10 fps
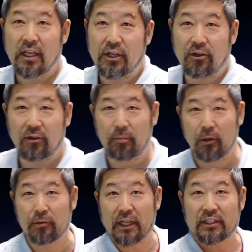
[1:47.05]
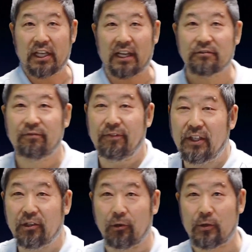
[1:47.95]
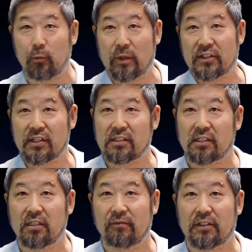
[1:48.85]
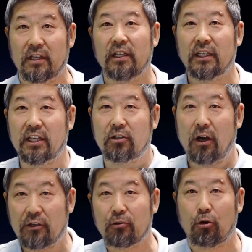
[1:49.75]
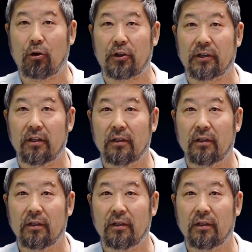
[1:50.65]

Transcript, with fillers: Your opponent can feel with sensitivity, he got you cornered